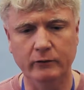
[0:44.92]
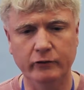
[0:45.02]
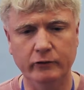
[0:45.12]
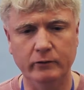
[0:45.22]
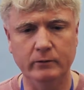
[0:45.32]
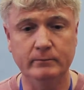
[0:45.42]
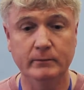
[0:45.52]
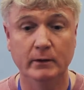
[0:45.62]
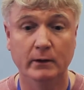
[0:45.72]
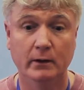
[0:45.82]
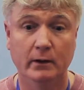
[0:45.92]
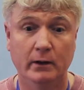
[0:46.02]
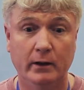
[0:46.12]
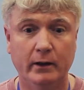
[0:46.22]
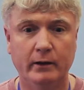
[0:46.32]
do.
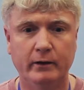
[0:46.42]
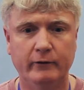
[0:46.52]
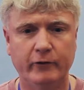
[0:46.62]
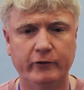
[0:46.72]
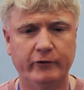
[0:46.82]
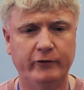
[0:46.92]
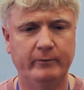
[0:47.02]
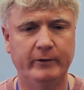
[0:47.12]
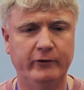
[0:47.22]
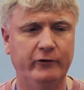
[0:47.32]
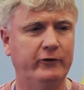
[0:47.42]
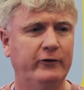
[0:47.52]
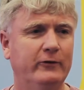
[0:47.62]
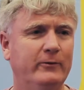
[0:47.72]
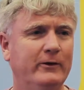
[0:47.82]
And unfortunately, some dangerous
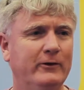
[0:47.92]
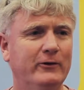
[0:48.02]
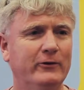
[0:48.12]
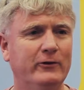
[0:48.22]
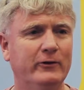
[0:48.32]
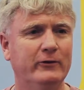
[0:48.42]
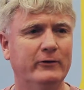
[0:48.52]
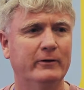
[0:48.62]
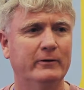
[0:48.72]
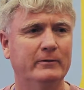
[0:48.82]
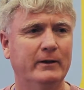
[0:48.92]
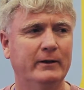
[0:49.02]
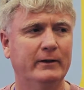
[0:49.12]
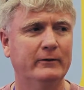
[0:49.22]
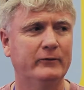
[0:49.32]
things we can do, too. So
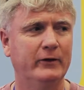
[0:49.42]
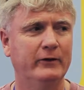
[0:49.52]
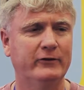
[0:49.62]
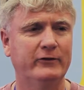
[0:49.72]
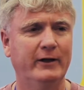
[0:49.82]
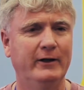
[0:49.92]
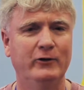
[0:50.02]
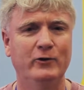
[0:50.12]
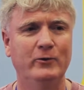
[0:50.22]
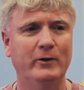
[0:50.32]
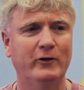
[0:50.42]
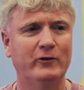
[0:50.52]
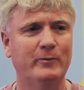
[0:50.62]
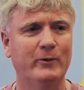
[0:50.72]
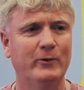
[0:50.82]
it's a new,
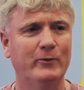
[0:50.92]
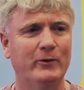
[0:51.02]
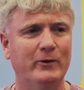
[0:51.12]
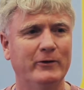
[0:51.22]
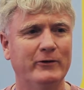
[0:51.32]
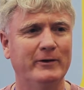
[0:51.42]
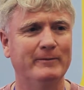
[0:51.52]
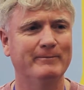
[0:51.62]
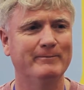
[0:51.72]
unexplored world, isn't it?